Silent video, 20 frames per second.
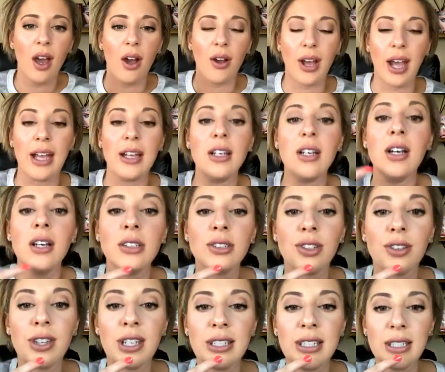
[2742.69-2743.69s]
Okay,
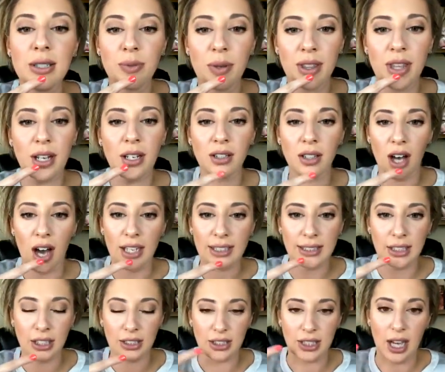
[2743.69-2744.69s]
so this is with a
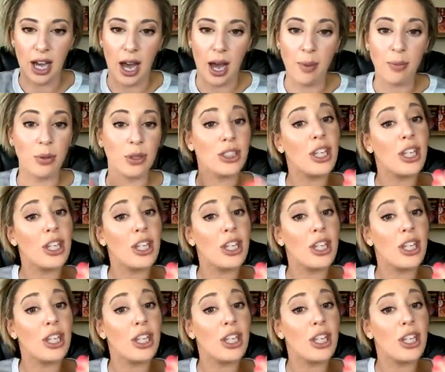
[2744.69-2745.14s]
gloss on top,